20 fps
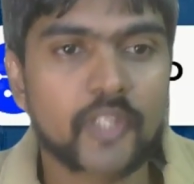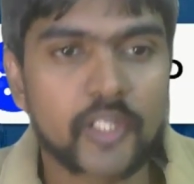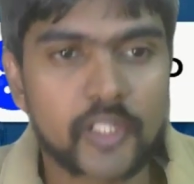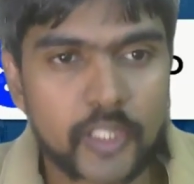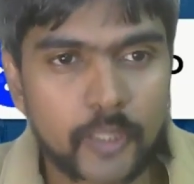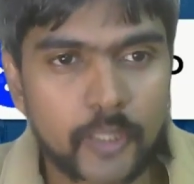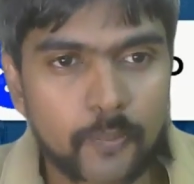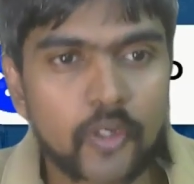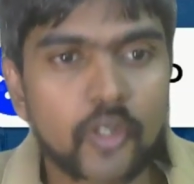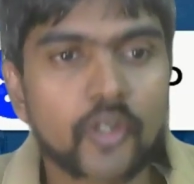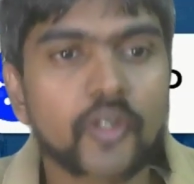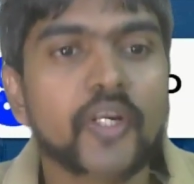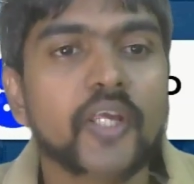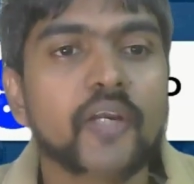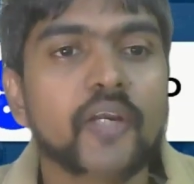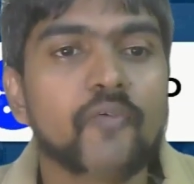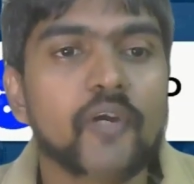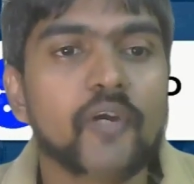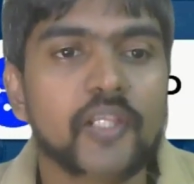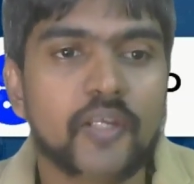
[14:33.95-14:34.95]
They'll keep
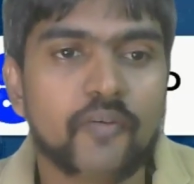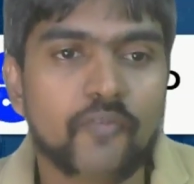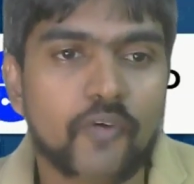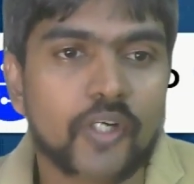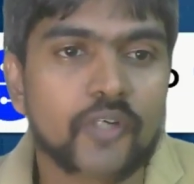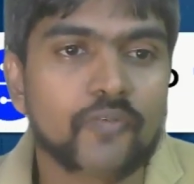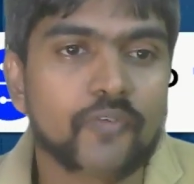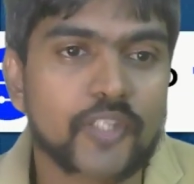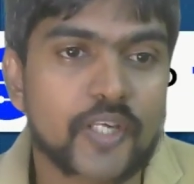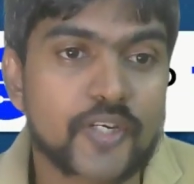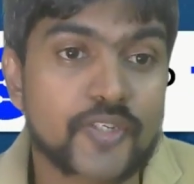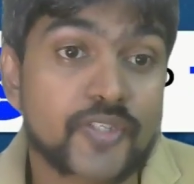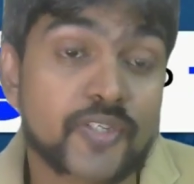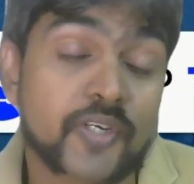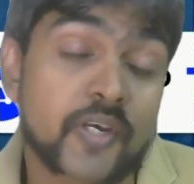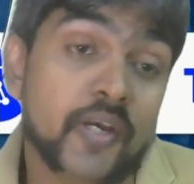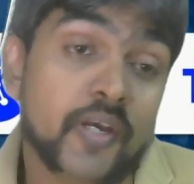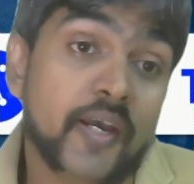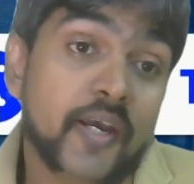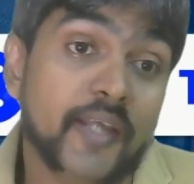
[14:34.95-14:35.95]
learning while they work with
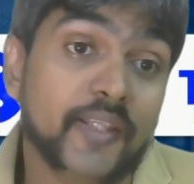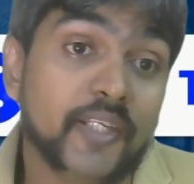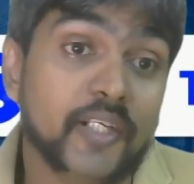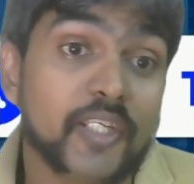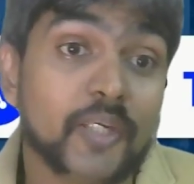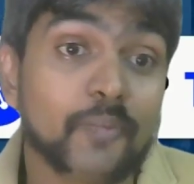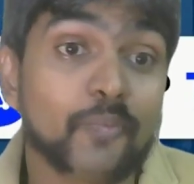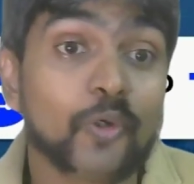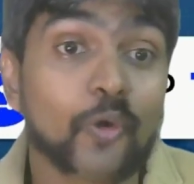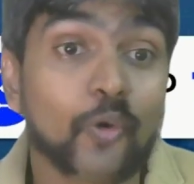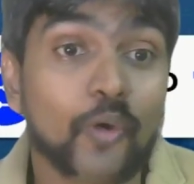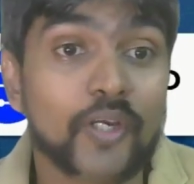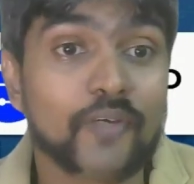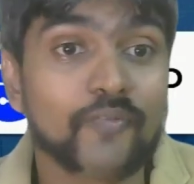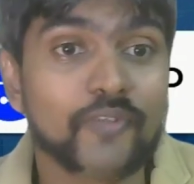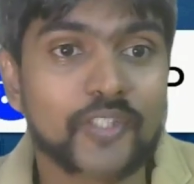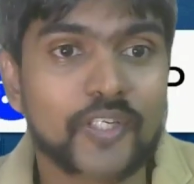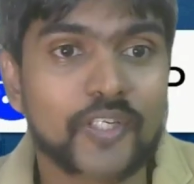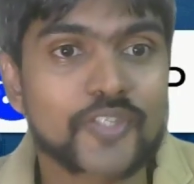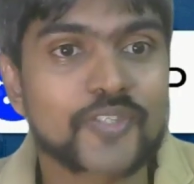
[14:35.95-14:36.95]
us and they'll keep growing
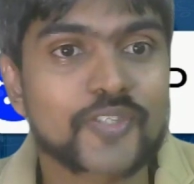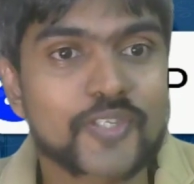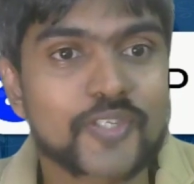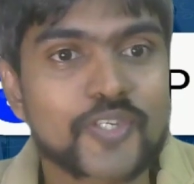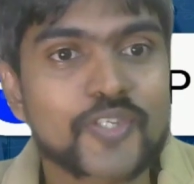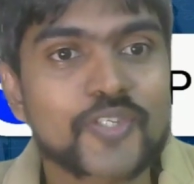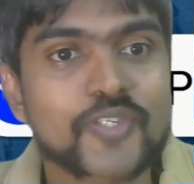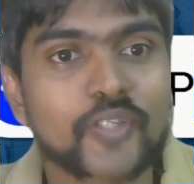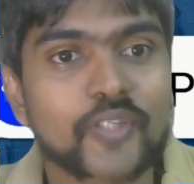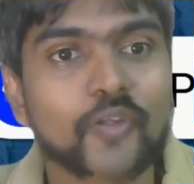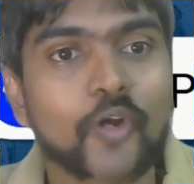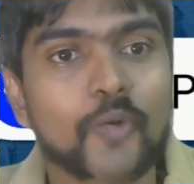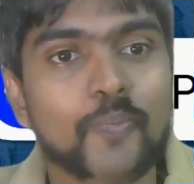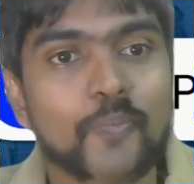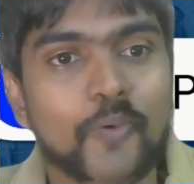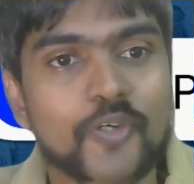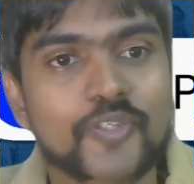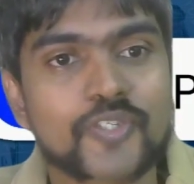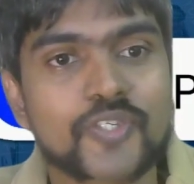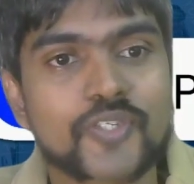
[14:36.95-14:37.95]
with us. This is the thought
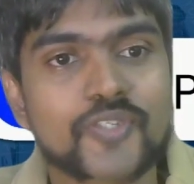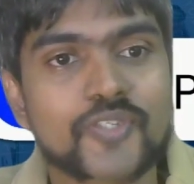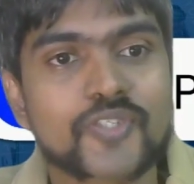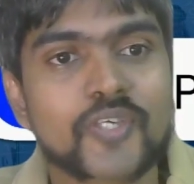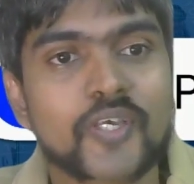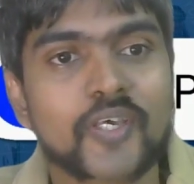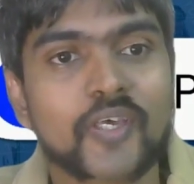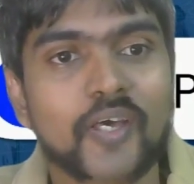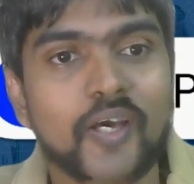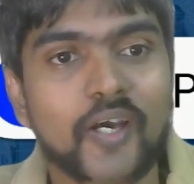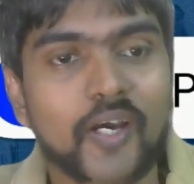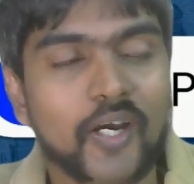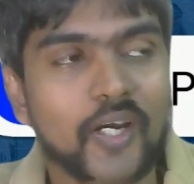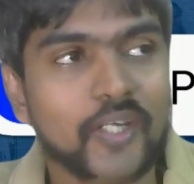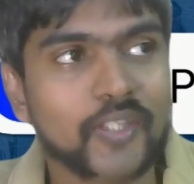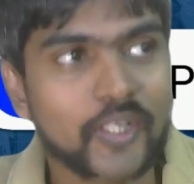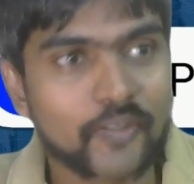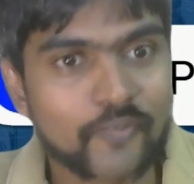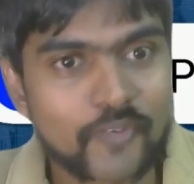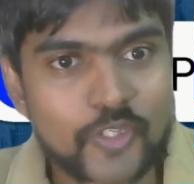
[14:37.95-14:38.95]
process
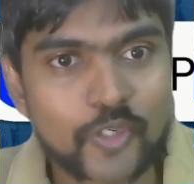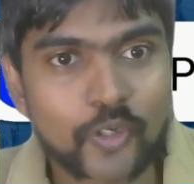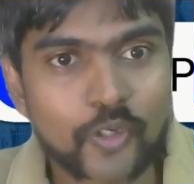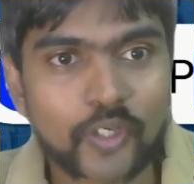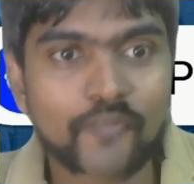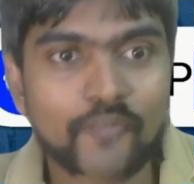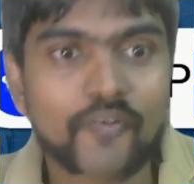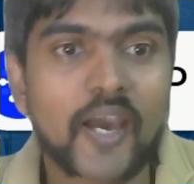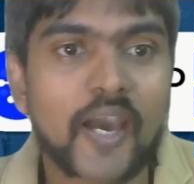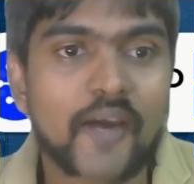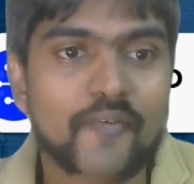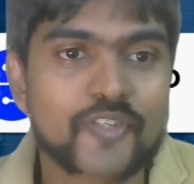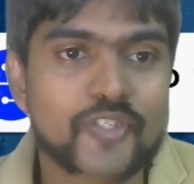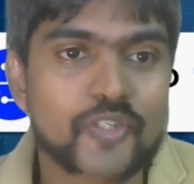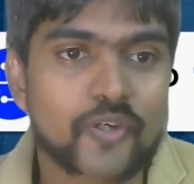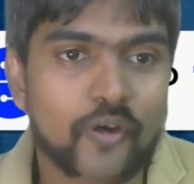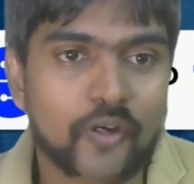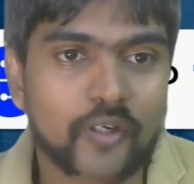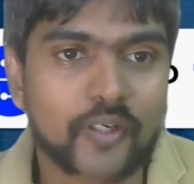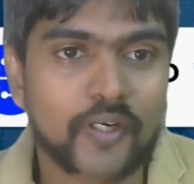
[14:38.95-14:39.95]
that we sort of have as
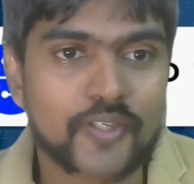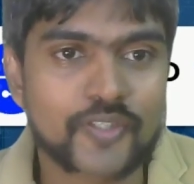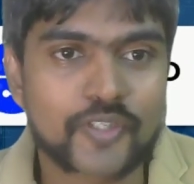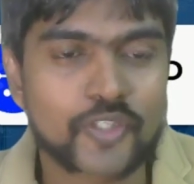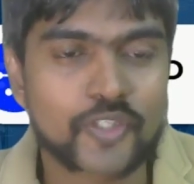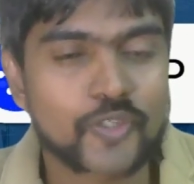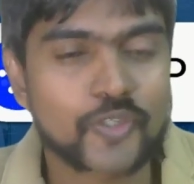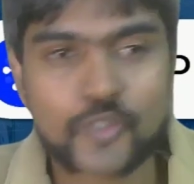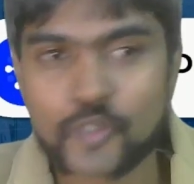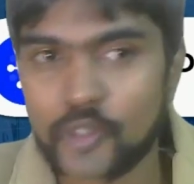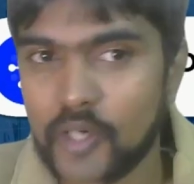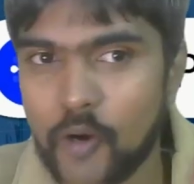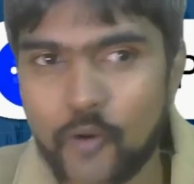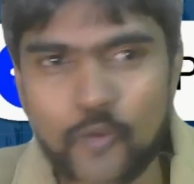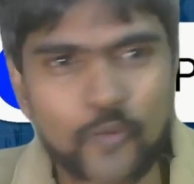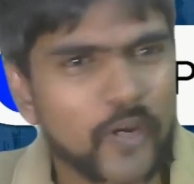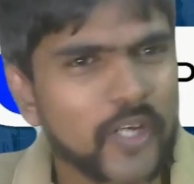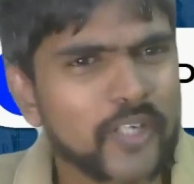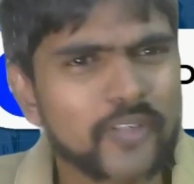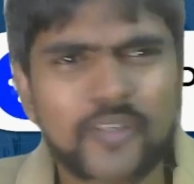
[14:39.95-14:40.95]
an organization. So
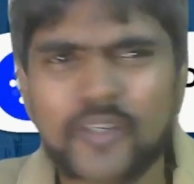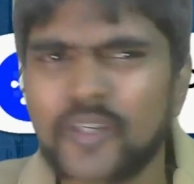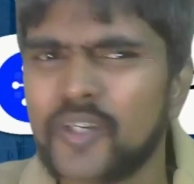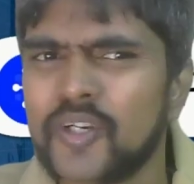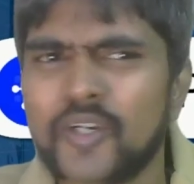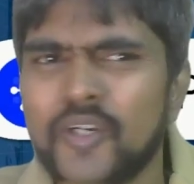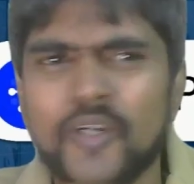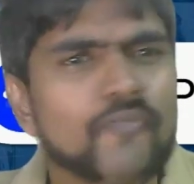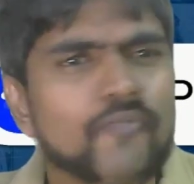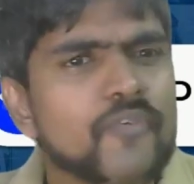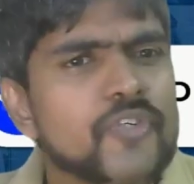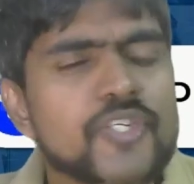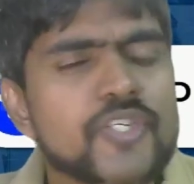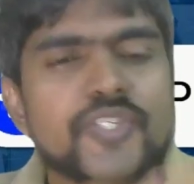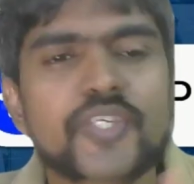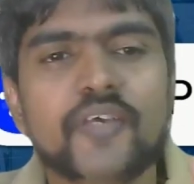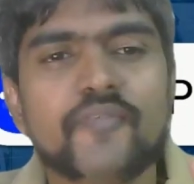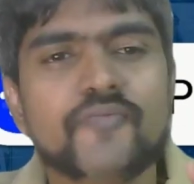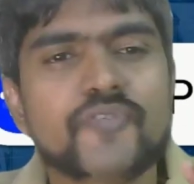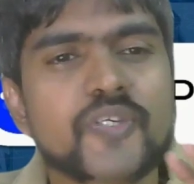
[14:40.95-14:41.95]
round one, we
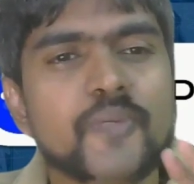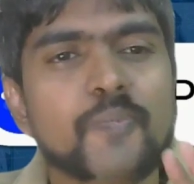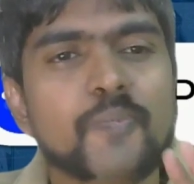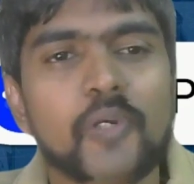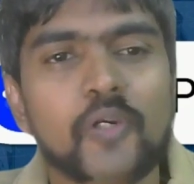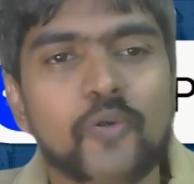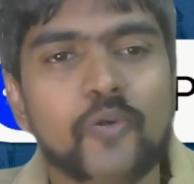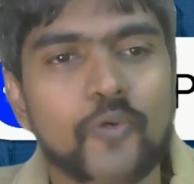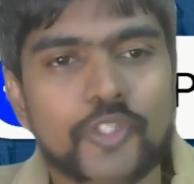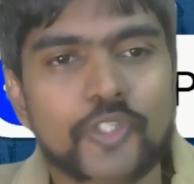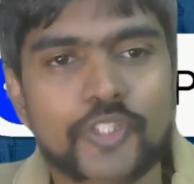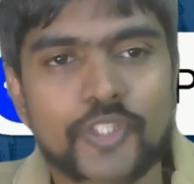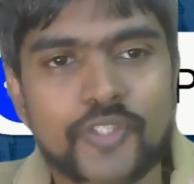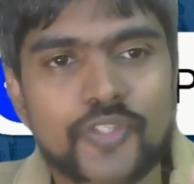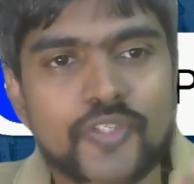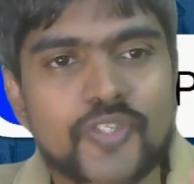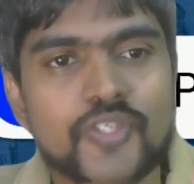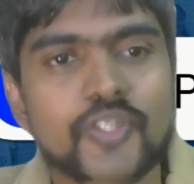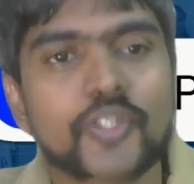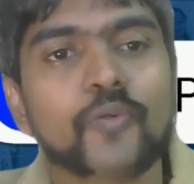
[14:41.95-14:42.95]
just give simple
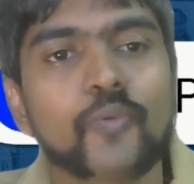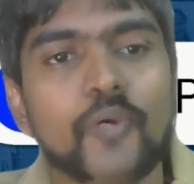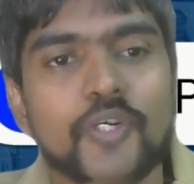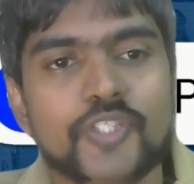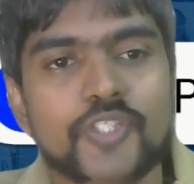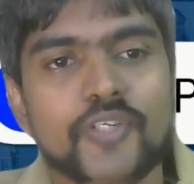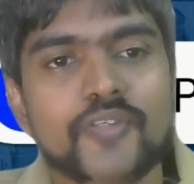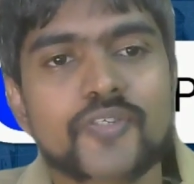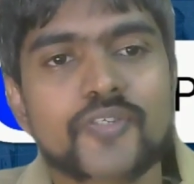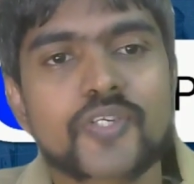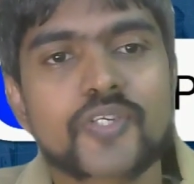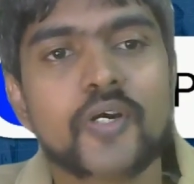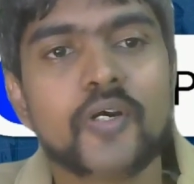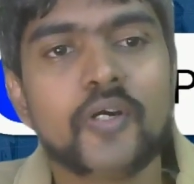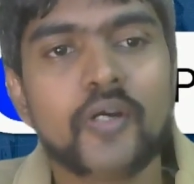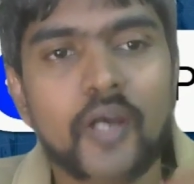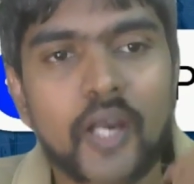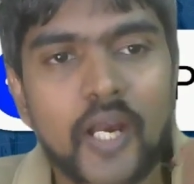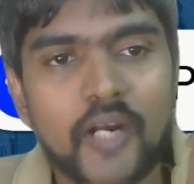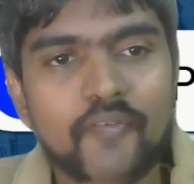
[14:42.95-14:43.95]
questions, situations,
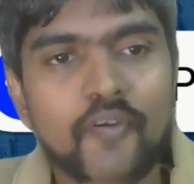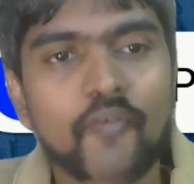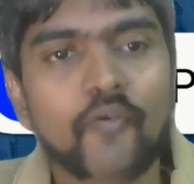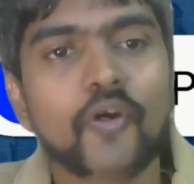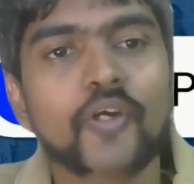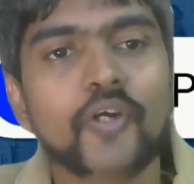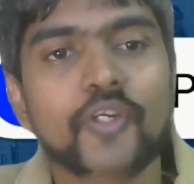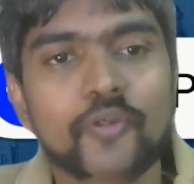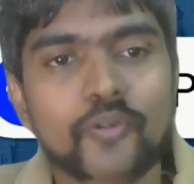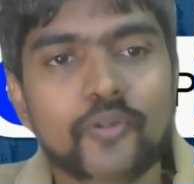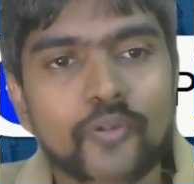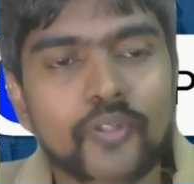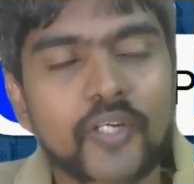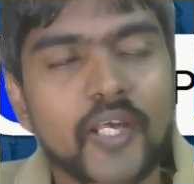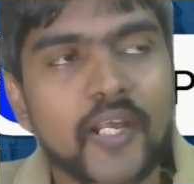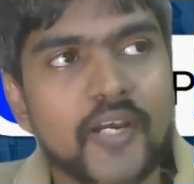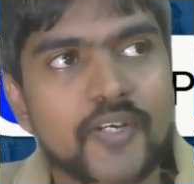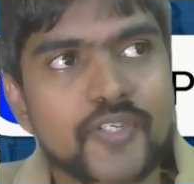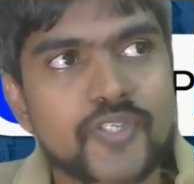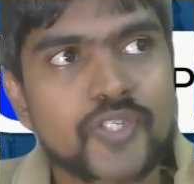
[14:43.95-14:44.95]
and we want you to
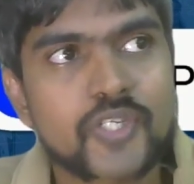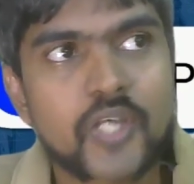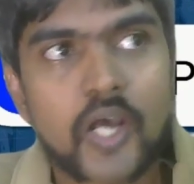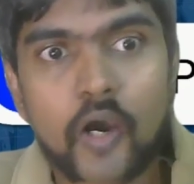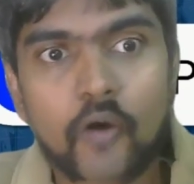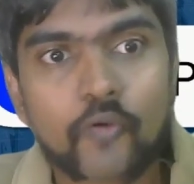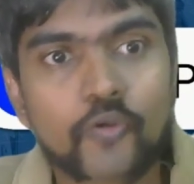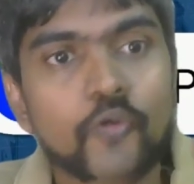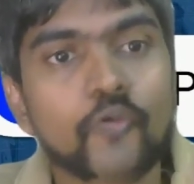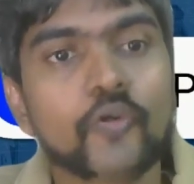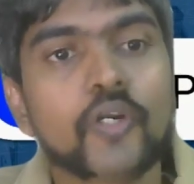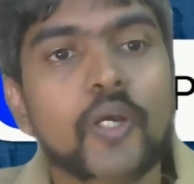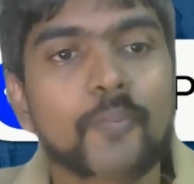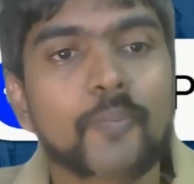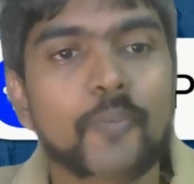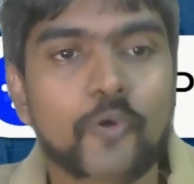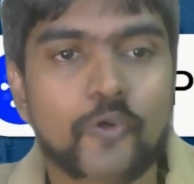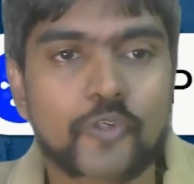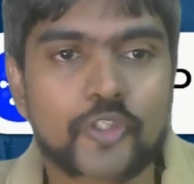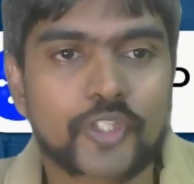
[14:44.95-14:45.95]
tell us how you would
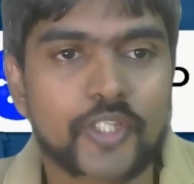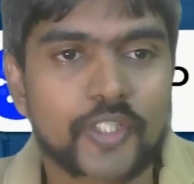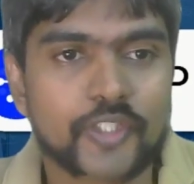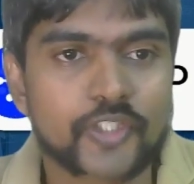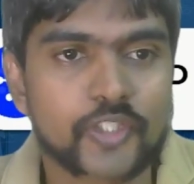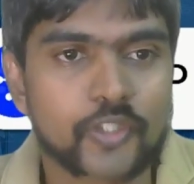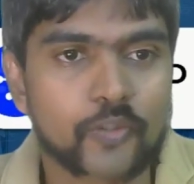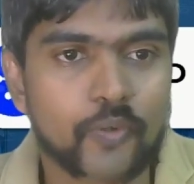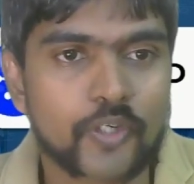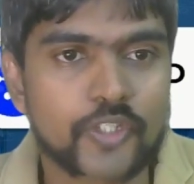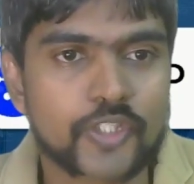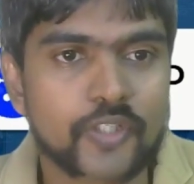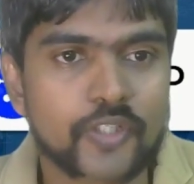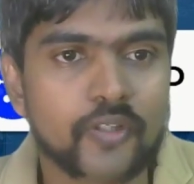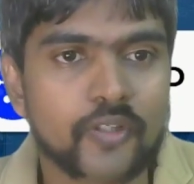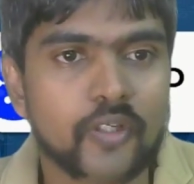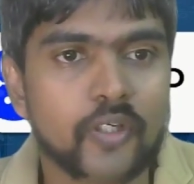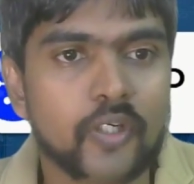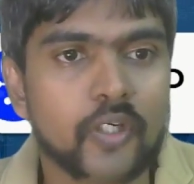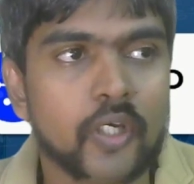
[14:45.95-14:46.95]
approach that
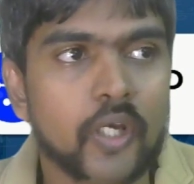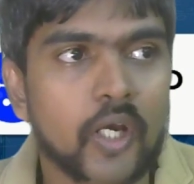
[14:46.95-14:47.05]
situation.